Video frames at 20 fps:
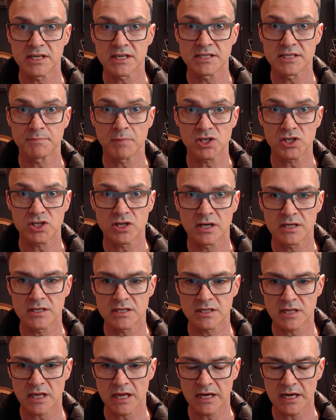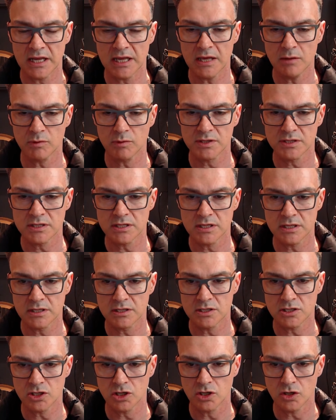expressionist, and he wanted
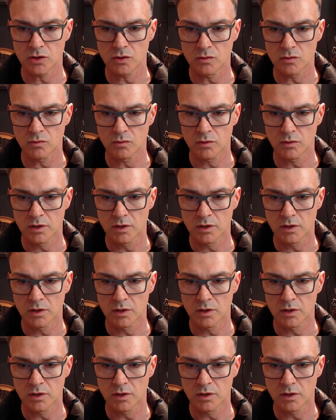to